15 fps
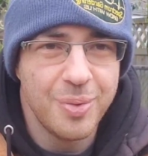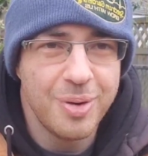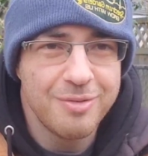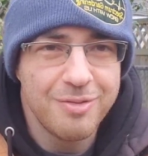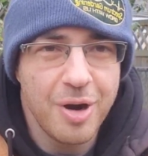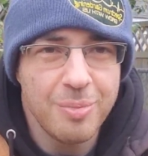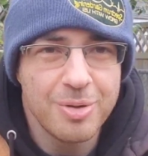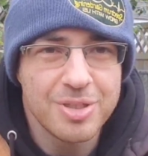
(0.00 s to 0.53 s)
So
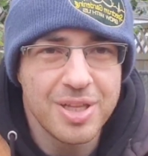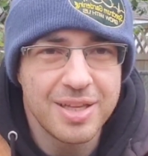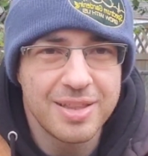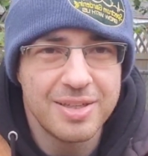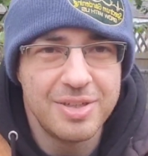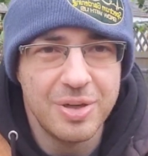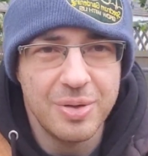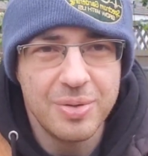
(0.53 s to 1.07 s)
what farmers
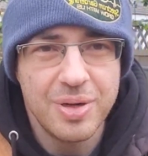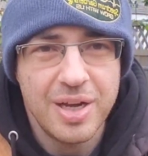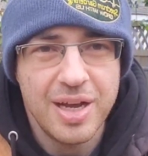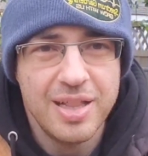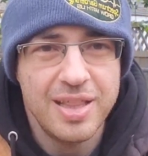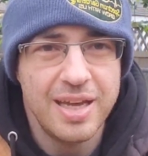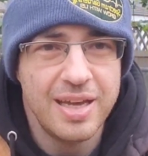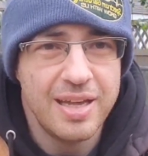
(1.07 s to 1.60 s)
like to do,
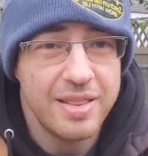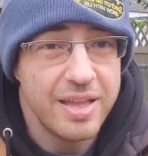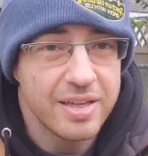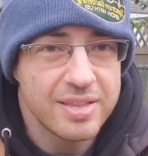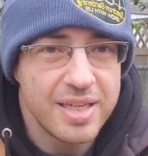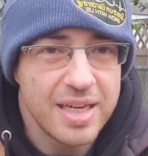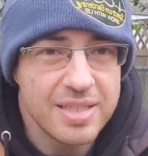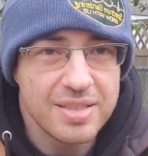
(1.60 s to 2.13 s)

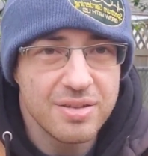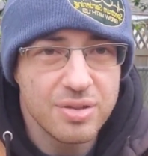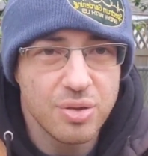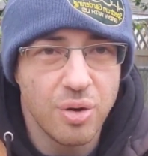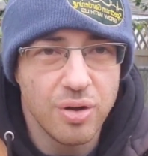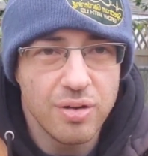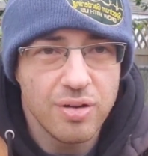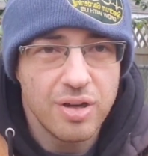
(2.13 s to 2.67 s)
they'll test
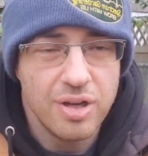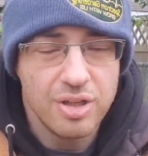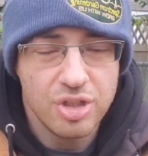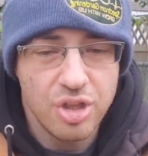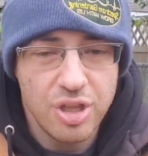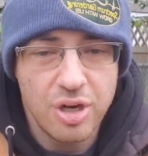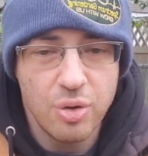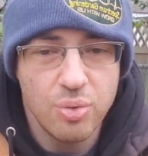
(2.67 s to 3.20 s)
their soil
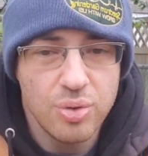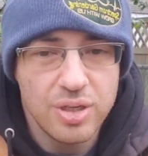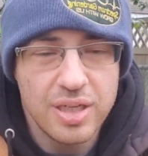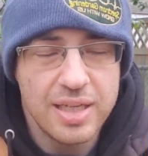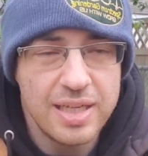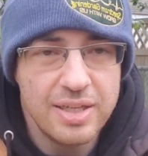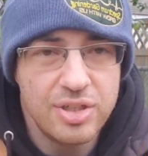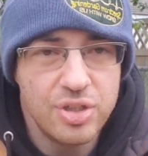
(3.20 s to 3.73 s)
so they don't
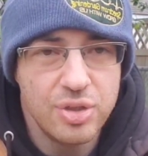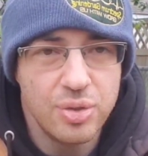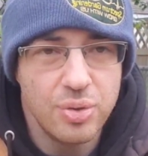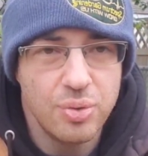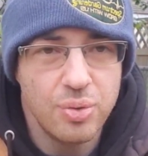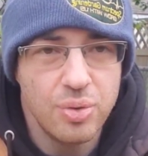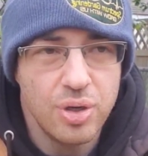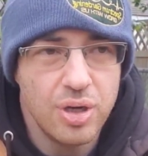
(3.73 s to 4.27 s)
need
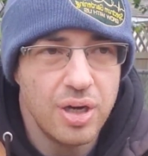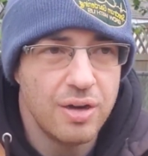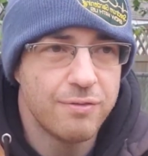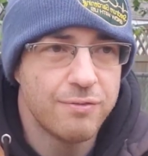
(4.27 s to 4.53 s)
to